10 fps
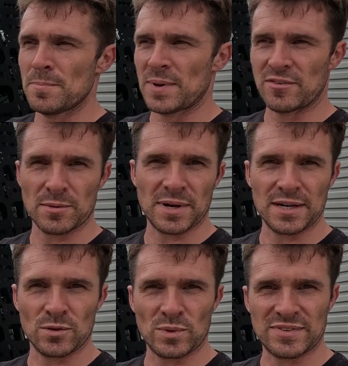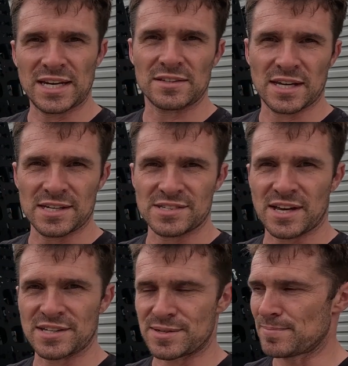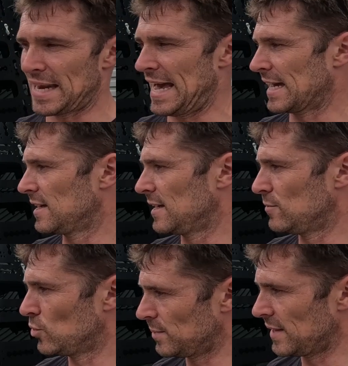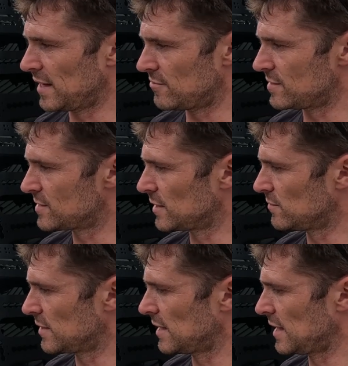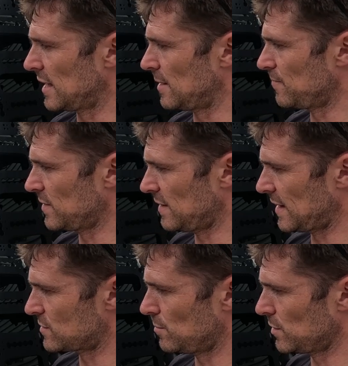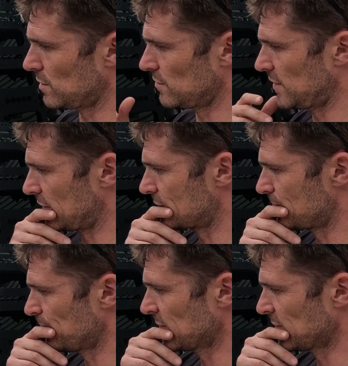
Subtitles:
bearing in mind that we've anodized ours in black, normally they're in silver, then that's the model it fits.